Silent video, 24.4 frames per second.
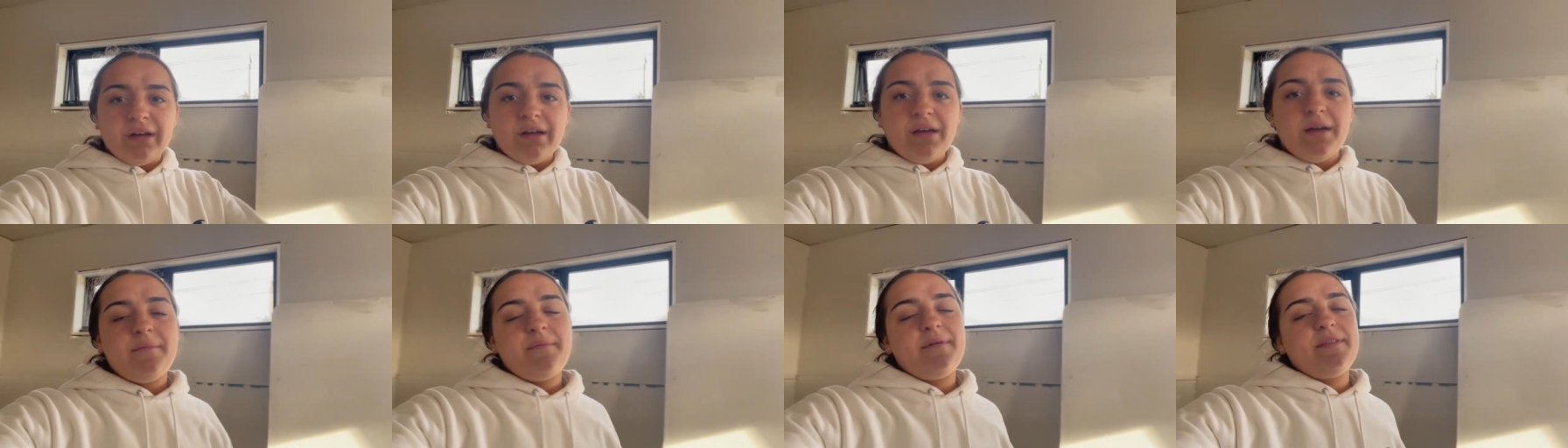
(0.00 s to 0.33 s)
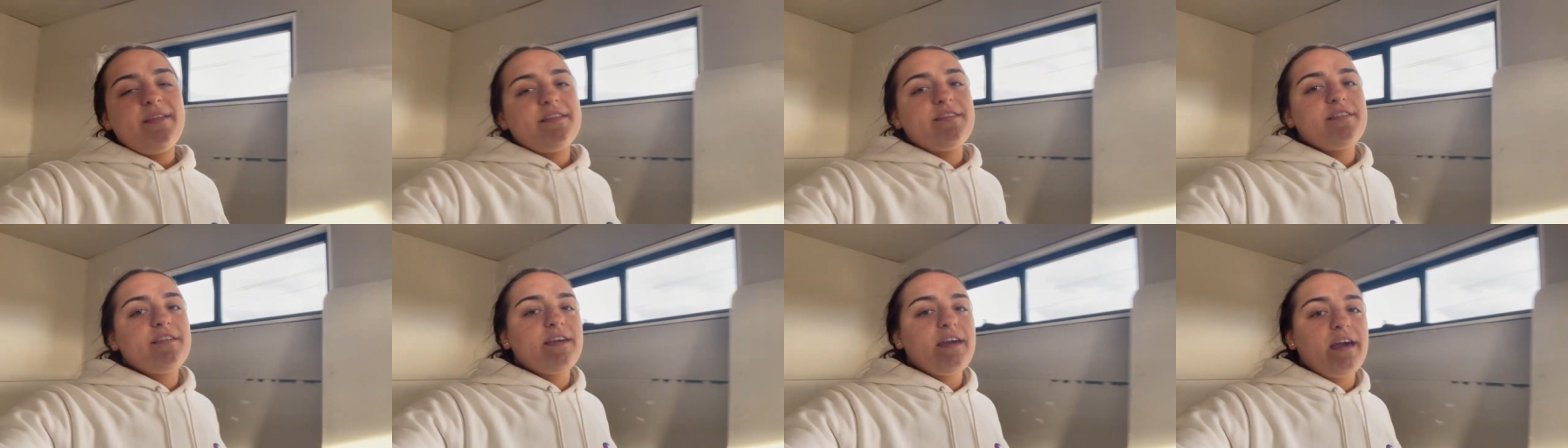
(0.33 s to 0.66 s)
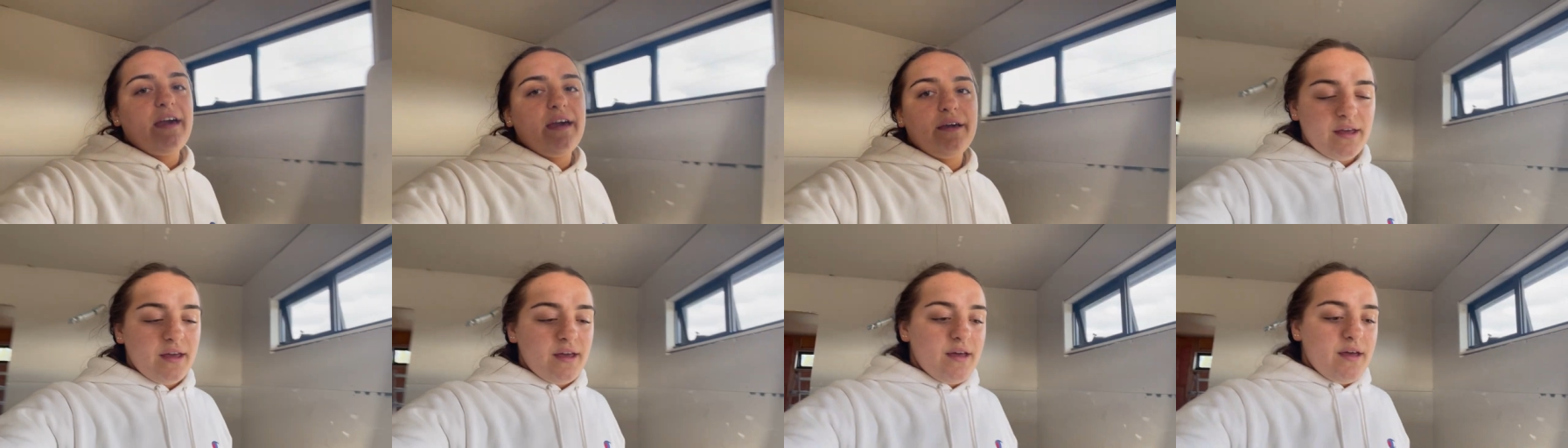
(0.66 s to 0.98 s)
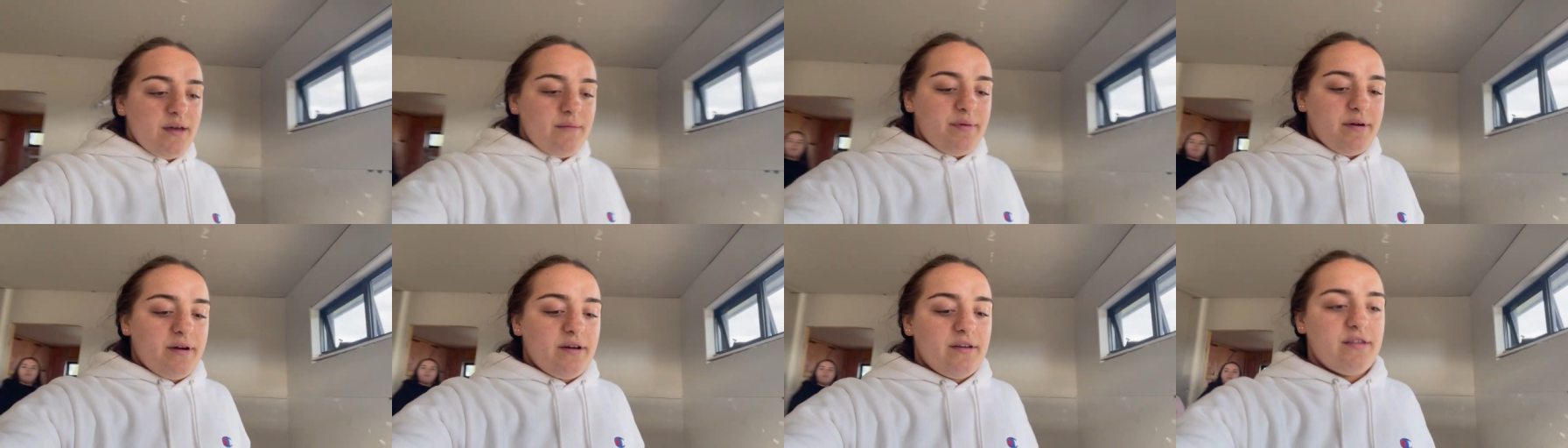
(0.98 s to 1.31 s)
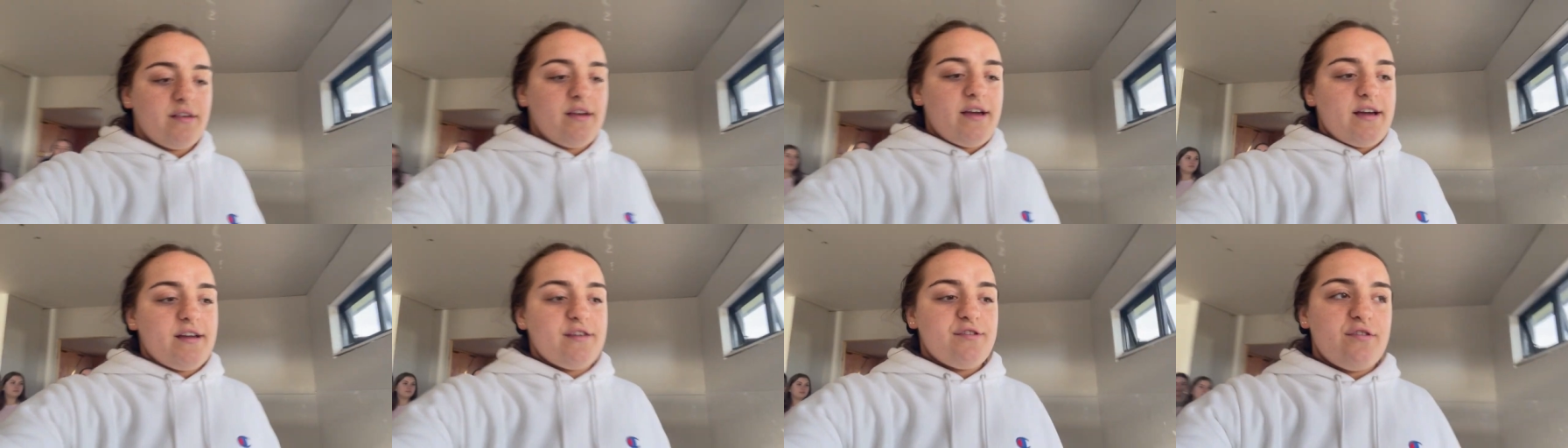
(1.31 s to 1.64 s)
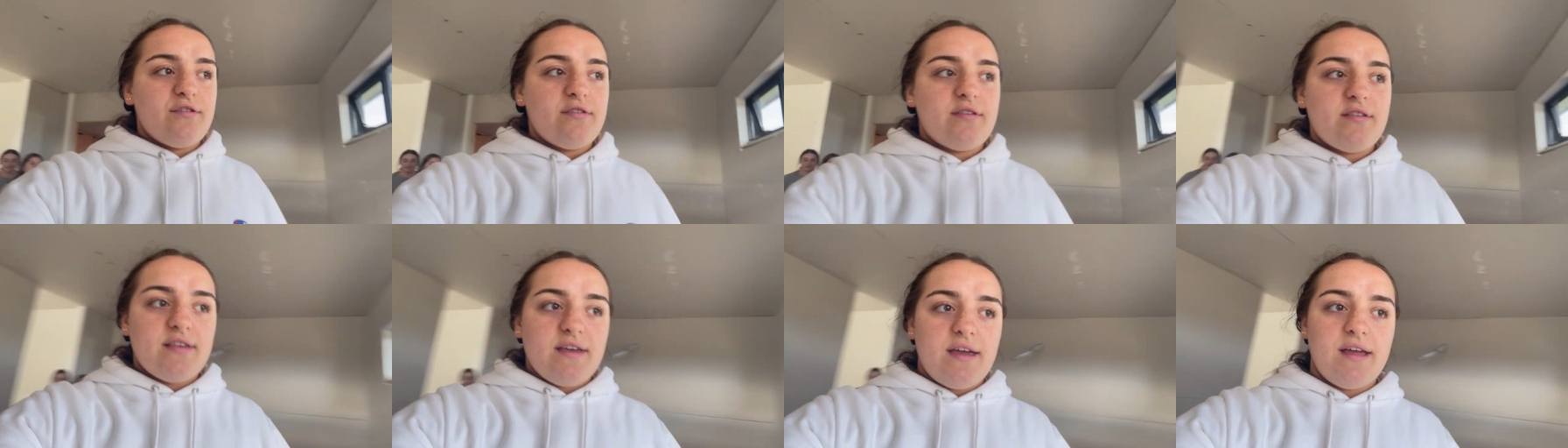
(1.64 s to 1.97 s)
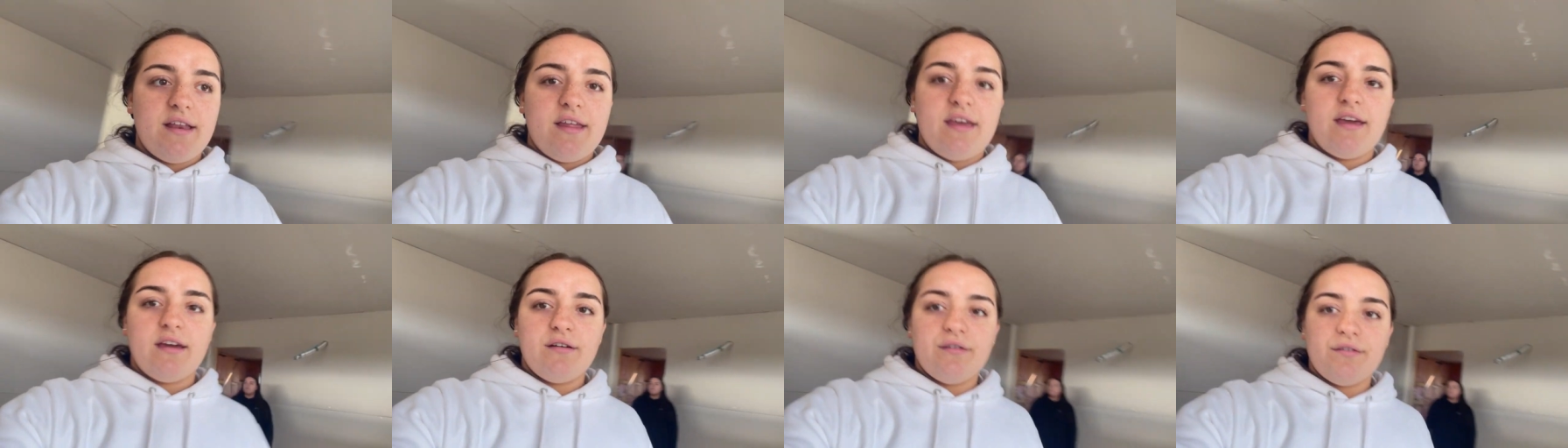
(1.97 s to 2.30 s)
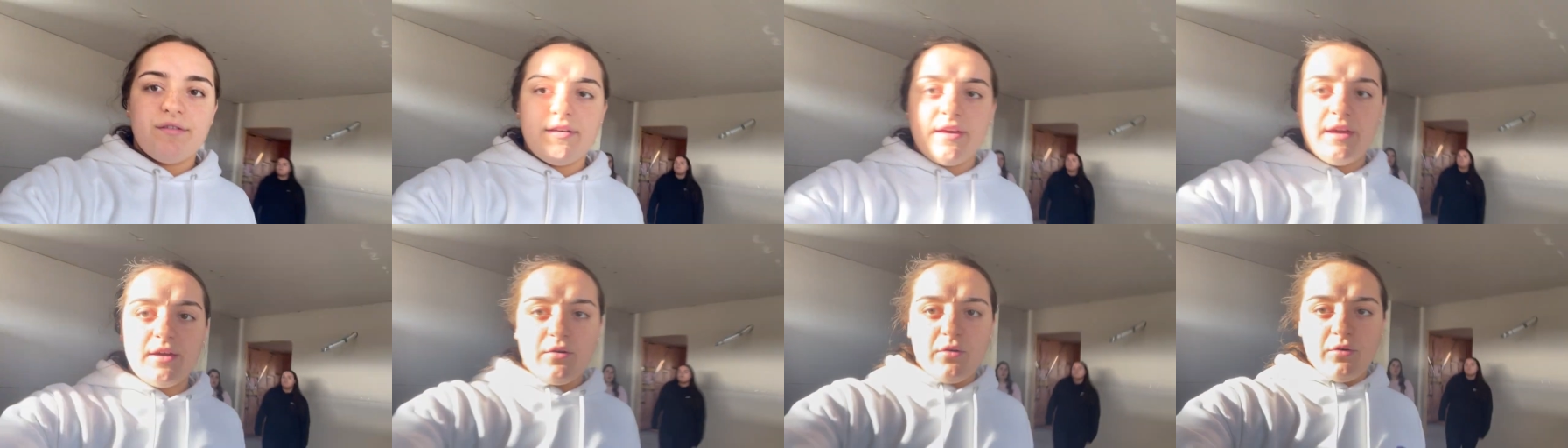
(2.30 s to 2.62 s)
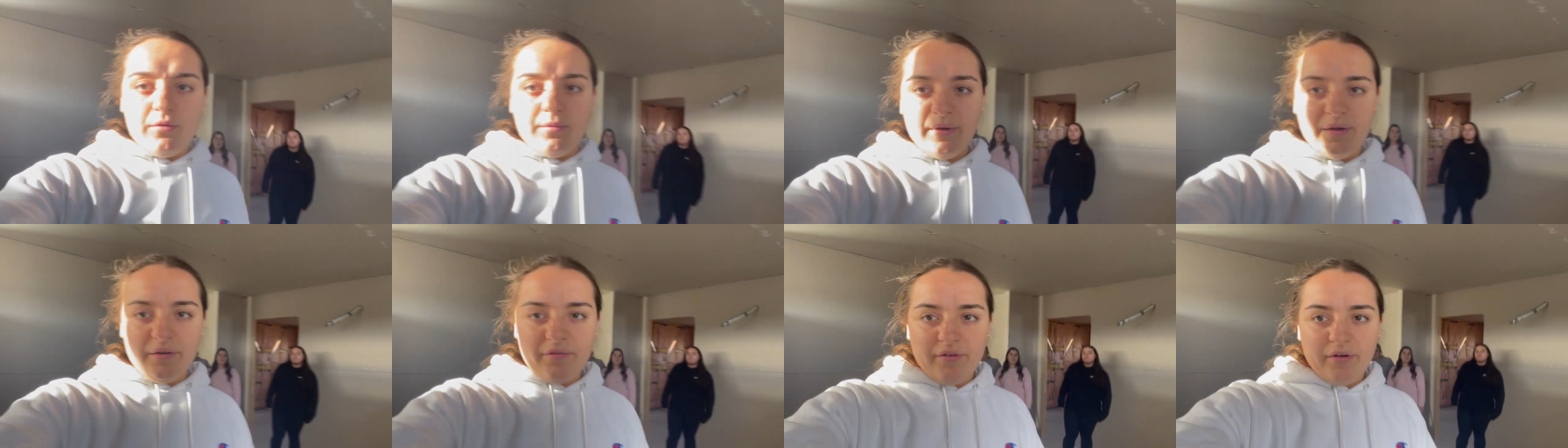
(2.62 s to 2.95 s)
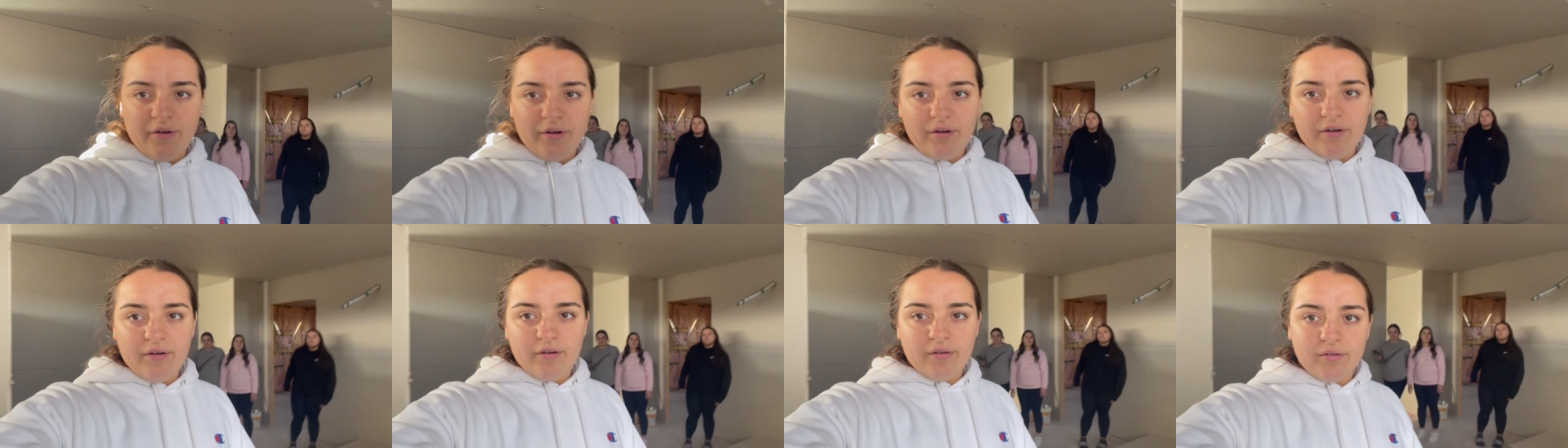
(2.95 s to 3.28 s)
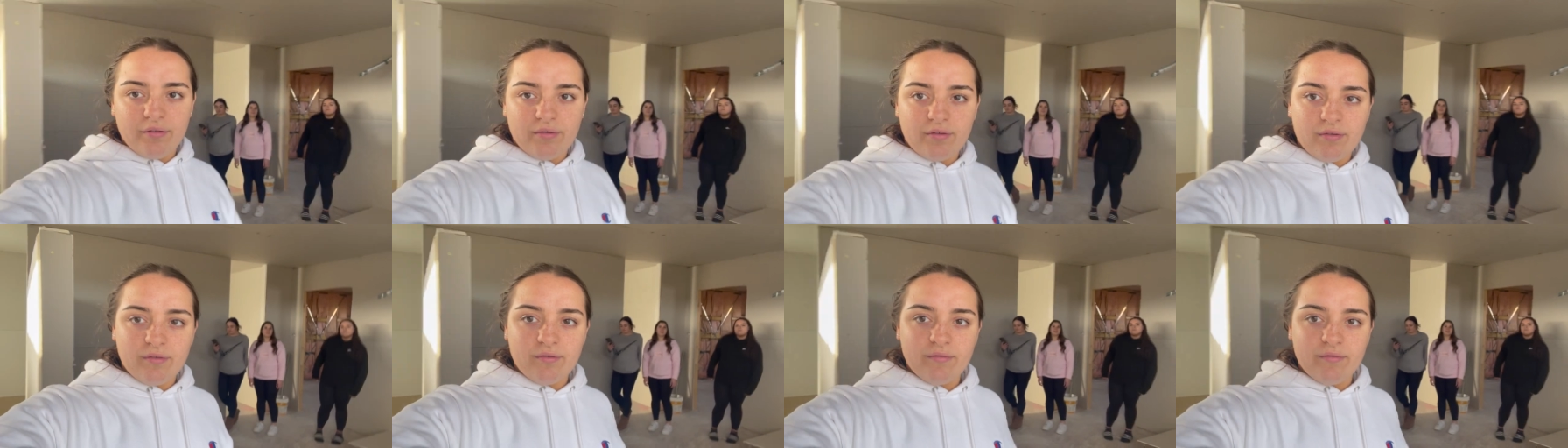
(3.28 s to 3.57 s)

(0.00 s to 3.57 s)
But that's okay. Because I can just stand here and take all my photos.